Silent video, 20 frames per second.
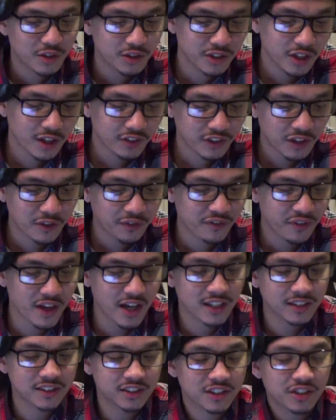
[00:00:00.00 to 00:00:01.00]
have to think
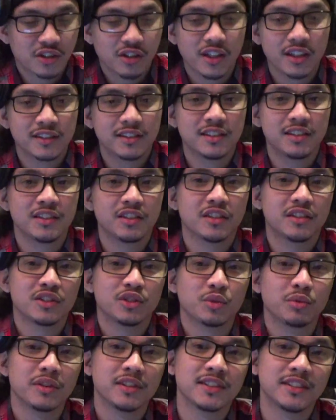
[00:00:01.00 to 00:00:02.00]
fast and crazy or
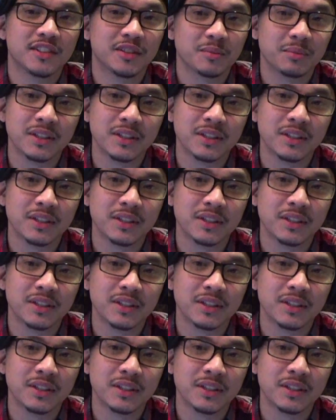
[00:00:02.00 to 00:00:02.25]
twisted.